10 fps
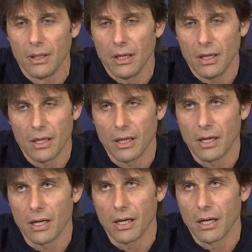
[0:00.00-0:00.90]

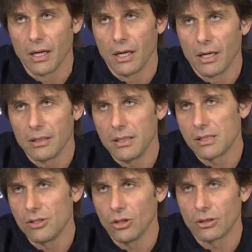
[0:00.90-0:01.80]
This
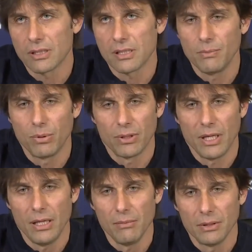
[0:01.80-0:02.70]
is not a simple
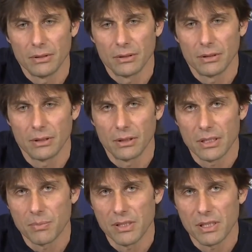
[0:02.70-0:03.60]
game,
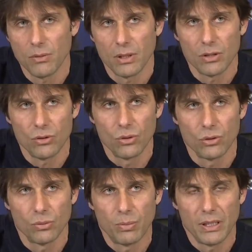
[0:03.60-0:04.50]
especially when you go
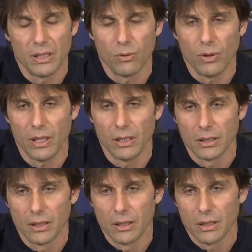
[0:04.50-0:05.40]
to play away,
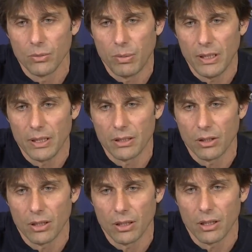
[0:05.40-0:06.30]
you play at
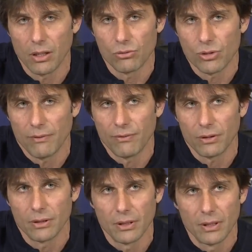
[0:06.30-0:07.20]
Old
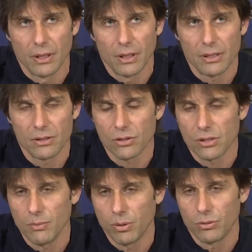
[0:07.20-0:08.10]
Trafford. It's not
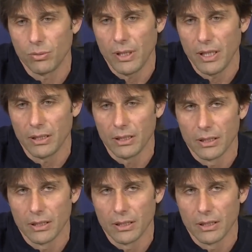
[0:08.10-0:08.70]
simple to play.